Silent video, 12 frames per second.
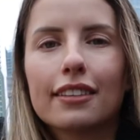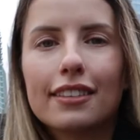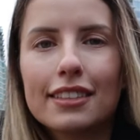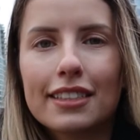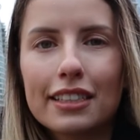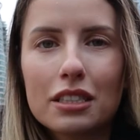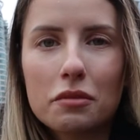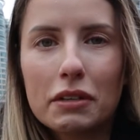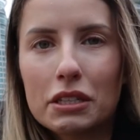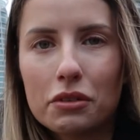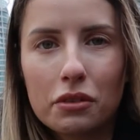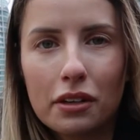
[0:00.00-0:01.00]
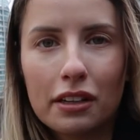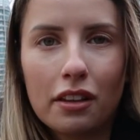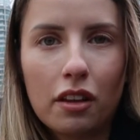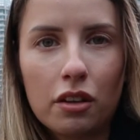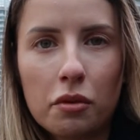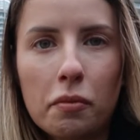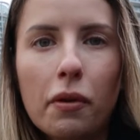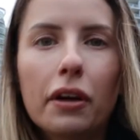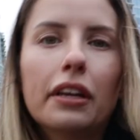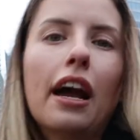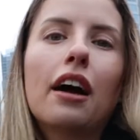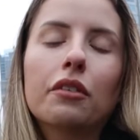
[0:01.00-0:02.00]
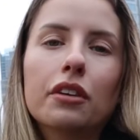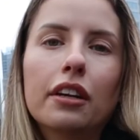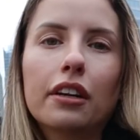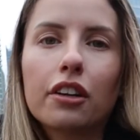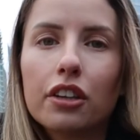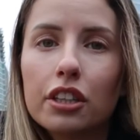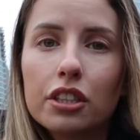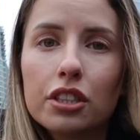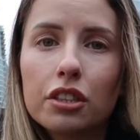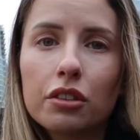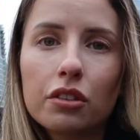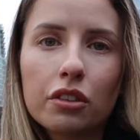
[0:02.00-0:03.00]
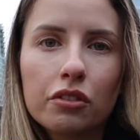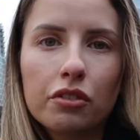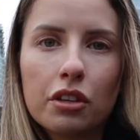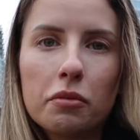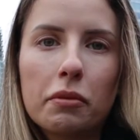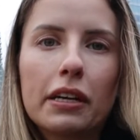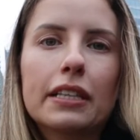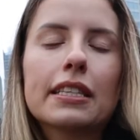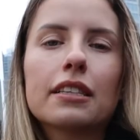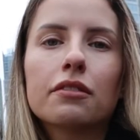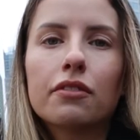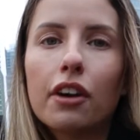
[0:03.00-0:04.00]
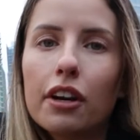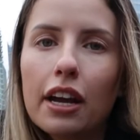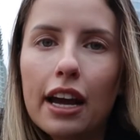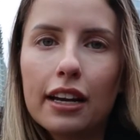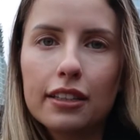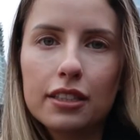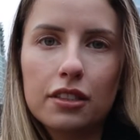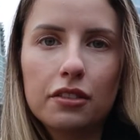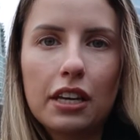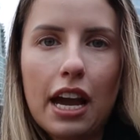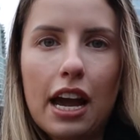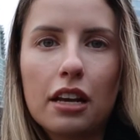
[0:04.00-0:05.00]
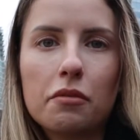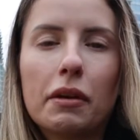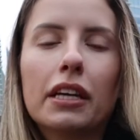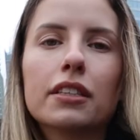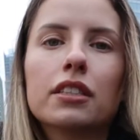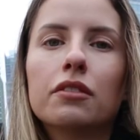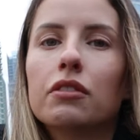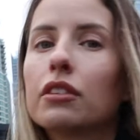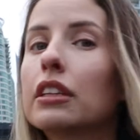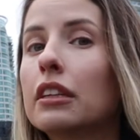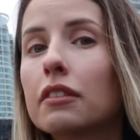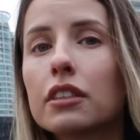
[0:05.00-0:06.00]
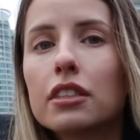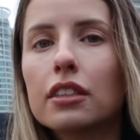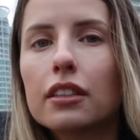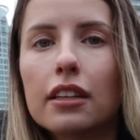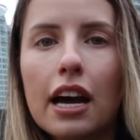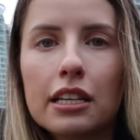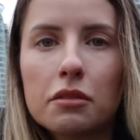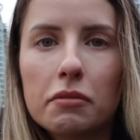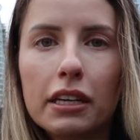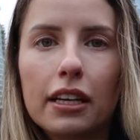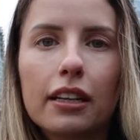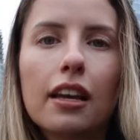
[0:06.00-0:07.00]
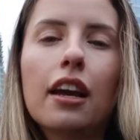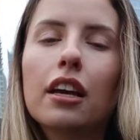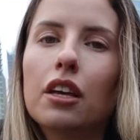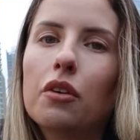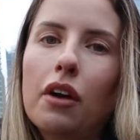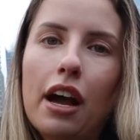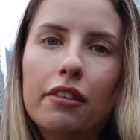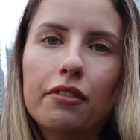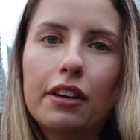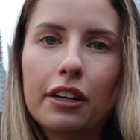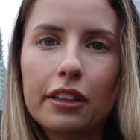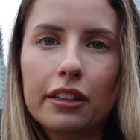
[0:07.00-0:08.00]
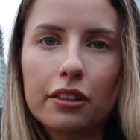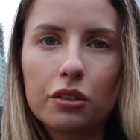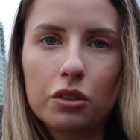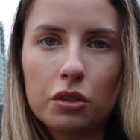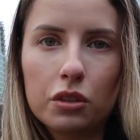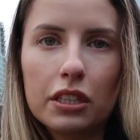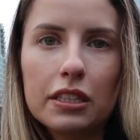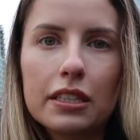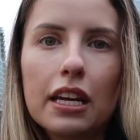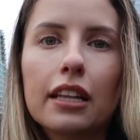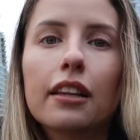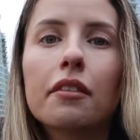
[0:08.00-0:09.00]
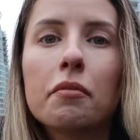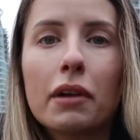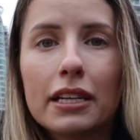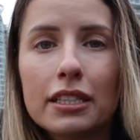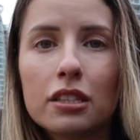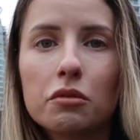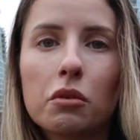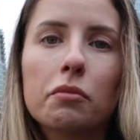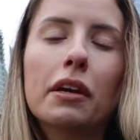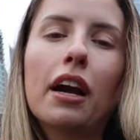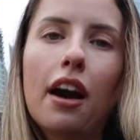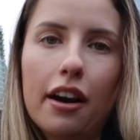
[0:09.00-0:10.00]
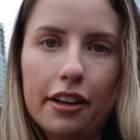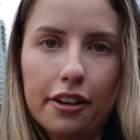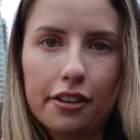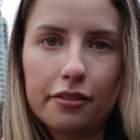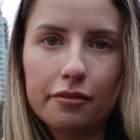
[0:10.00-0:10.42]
This leads me to another point. I would encourage you to look for a place as far ahead as you can, because if you leave it to the last minute, you'll have very little choice and the prices will be higher.